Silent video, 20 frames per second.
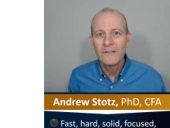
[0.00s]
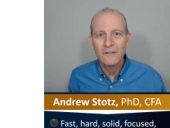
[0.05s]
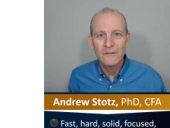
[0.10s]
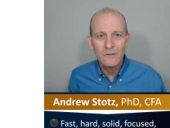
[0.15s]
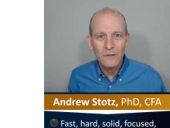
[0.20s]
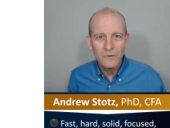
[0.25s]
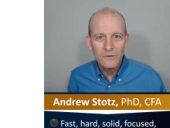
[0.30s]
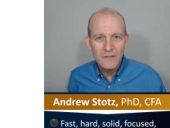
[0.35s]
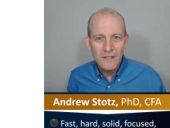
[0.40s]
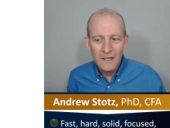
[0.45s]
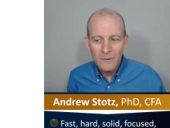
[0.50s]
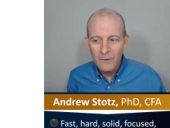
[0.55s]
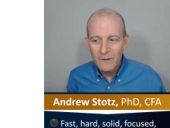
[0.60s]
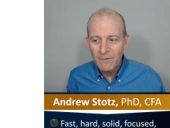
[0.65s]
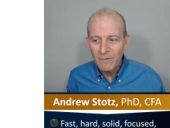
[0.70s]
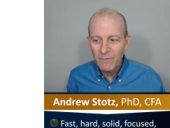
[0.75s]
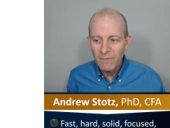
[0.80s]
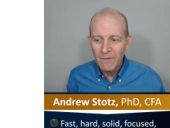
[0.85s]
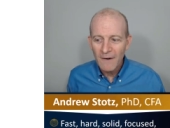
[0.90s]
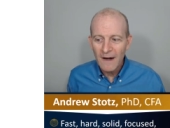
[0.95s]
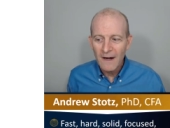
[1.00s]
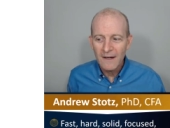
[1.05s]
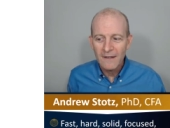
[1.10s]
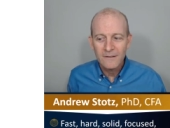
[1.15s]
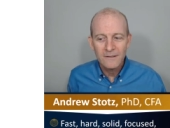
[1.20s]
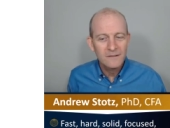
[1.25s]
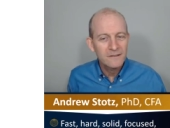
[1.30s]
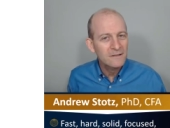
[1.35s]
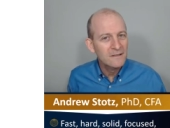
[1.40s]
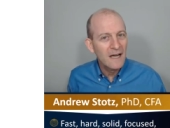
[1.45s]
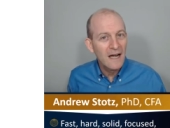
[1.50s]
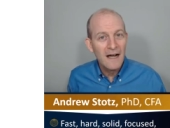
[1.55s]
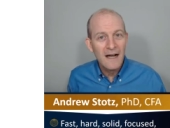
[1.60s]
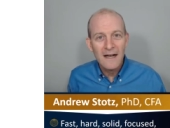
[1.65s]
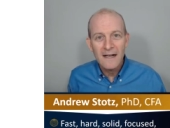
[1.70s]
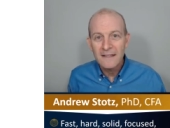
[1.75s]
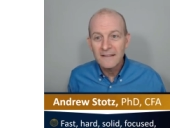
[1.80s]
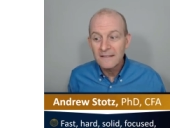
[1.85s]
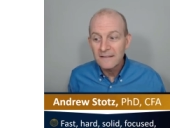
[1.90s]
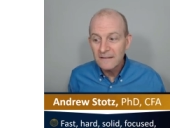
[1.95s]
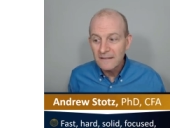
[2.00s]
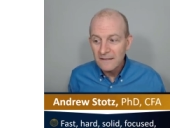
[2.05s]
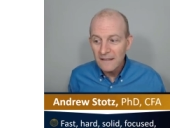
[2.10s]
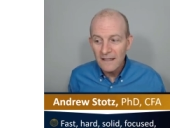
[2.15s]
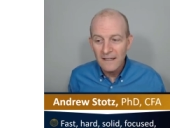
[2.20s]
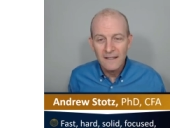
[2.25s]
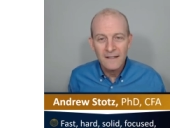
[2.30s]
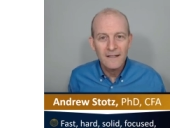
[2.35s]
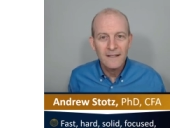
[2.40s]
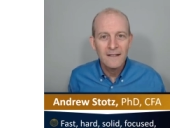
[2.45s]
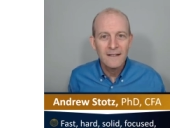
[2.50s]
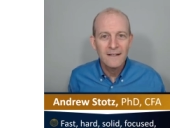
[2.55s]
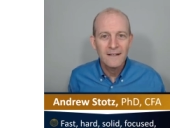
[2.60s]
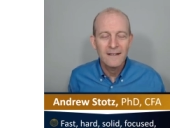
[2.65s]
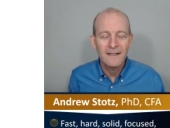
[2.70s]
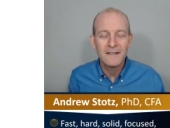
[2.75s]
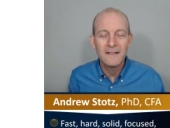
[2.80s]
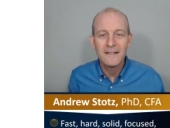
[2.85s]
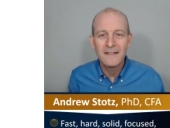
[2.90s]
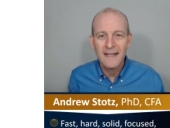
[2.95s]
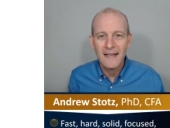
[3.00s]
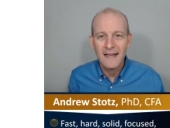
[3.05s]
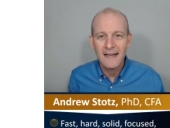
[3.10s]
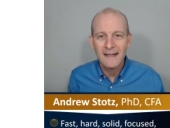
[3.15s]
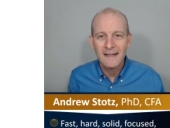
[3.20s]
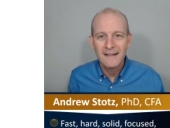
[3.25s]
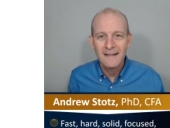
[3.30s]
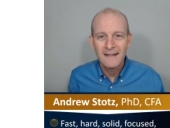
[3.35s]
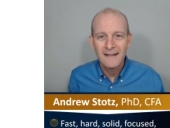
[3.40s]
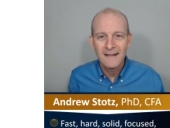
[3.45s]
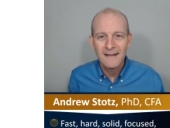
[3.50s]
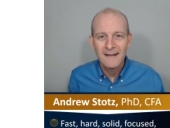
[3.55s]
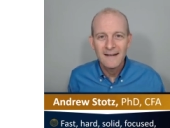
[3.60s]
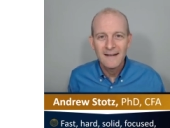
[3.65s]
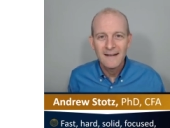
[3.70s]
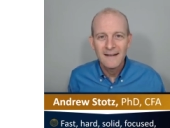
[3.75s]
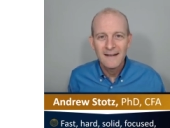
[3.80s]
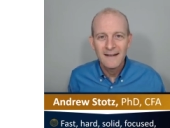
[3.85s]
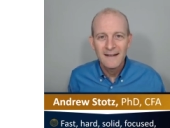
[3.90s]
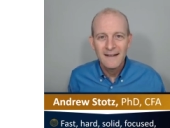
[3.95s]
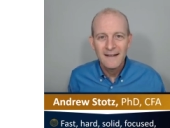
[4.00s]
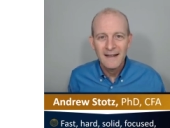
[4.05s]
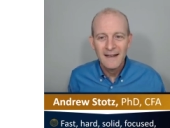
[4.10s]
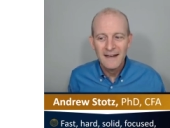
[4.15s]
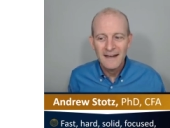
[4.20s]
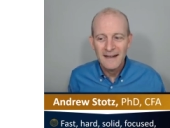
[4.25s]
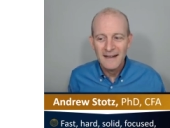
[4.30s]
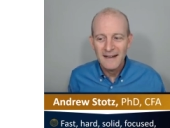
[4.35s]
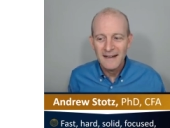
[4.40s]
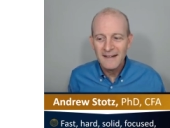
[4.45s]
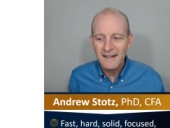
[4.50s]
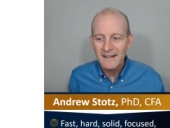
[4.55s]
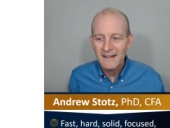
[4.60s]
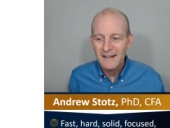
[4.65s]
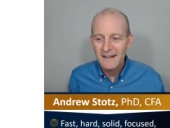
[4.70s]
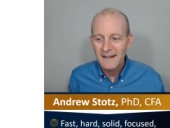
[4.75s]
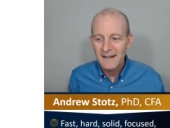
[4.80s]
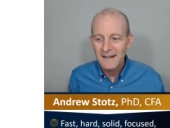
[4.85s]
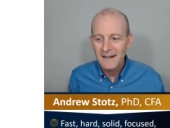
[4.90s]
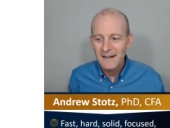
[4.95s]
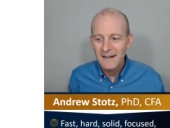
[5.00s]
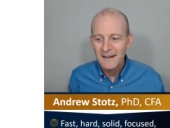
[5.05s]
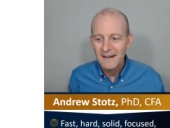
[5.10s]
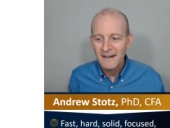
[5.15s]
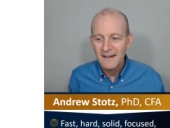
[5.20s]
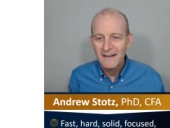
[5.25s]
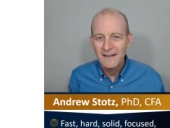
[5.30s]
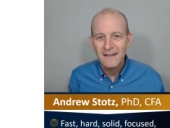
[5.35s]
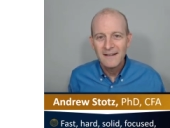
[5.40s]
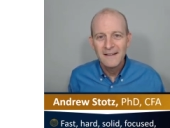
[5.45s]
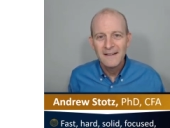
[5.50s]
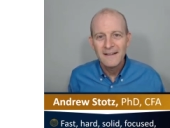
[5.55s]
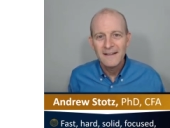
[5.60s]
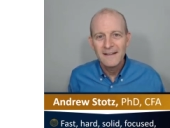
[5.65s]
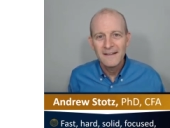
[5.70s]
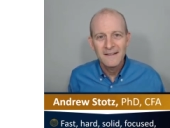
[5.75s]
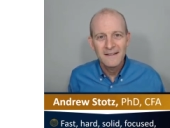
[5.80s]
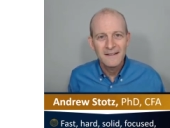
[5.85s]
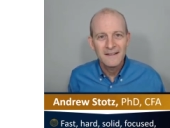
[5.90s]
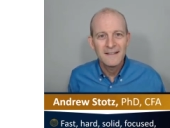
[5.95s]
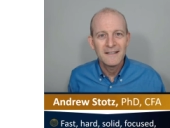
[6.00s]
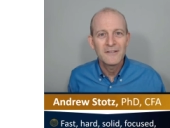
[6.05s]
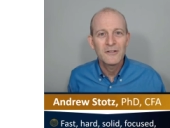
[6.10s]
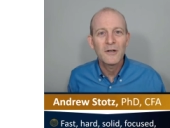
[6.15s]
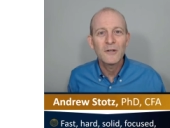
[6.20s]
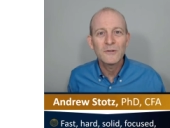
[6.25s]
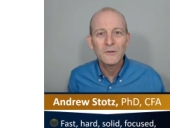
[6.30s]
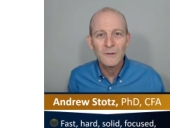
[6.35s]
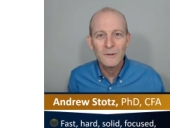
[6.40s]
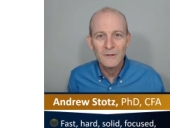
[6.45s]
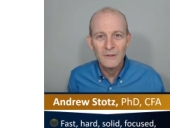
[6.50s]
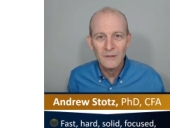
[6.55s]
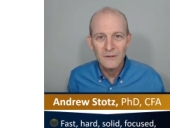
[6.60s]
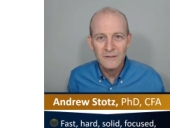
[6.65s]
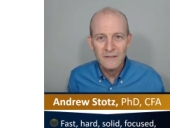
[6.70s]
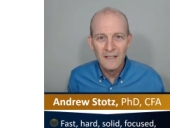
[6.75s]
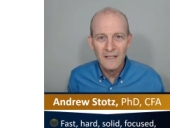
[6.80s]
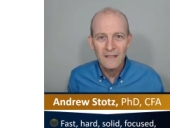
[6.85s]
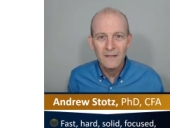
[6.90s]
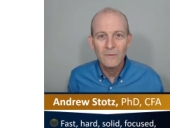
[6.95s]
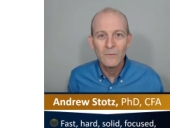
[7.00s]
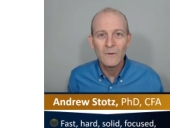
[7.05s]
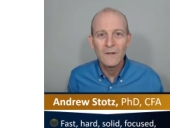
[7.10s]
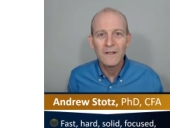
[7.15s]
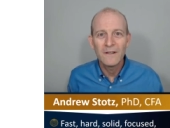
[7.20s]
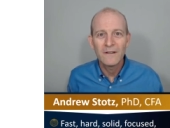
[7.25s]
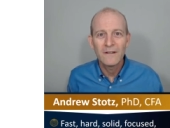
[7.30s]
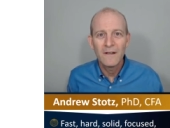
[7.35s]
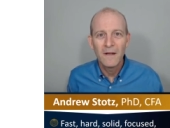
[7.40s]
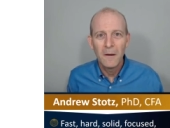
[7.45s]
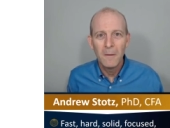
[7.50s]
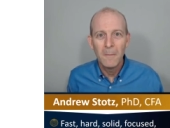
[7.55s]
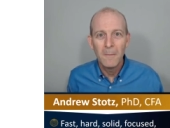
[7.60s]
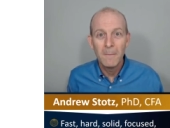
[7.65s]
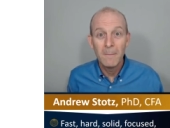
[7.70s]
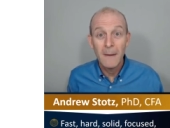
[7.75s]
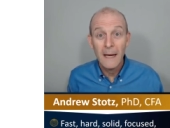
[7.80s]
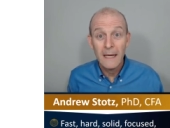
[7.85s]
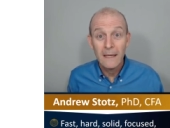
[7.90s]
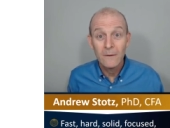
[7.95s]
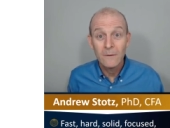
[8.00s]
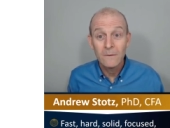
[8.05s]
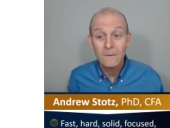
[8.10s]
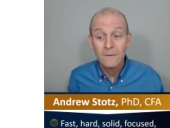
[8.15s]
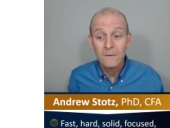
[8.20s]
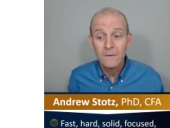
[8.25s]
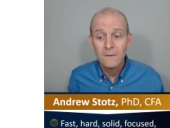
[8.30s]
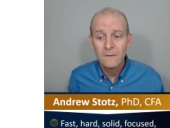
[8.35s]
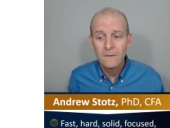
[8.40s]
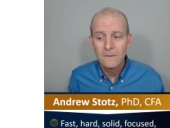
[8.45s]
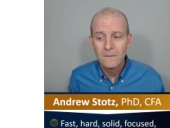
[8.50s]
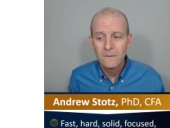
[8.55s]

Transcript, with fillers: It's associated with fire, sky, sun, and day. And it's also associated with male.